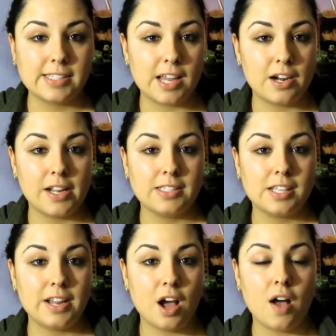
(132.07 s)
Saturday and
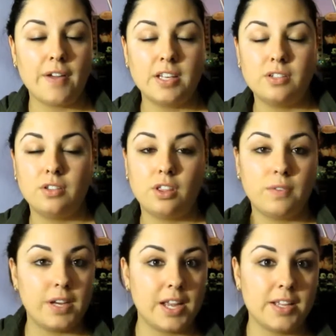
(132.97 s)
Sunday off. I just do the
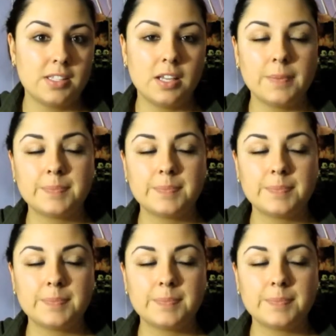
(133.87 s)
three days